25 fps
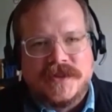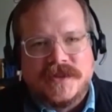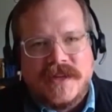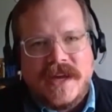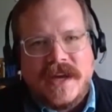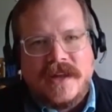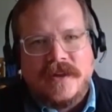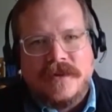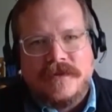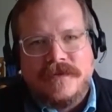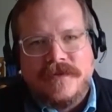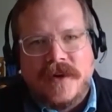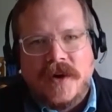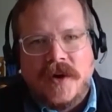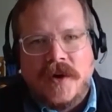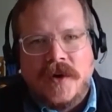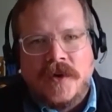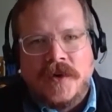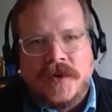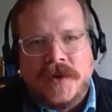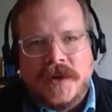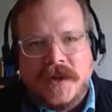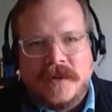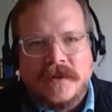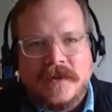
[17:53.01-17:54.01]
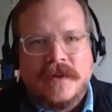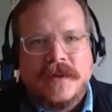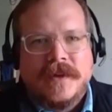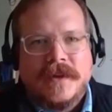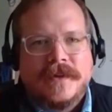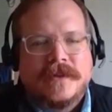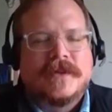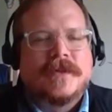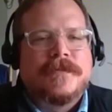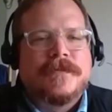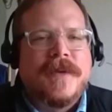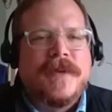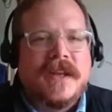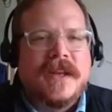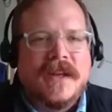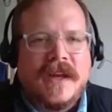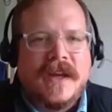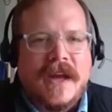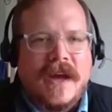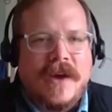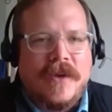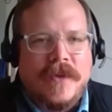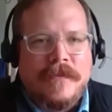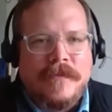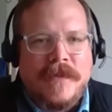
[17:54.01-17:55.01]
telephone and depending
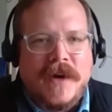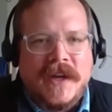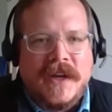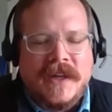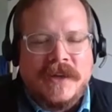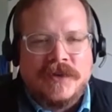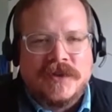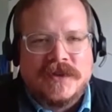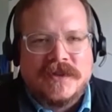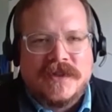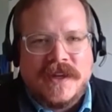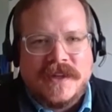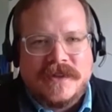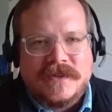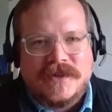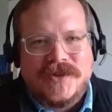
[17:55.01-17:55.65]
how the money was sent.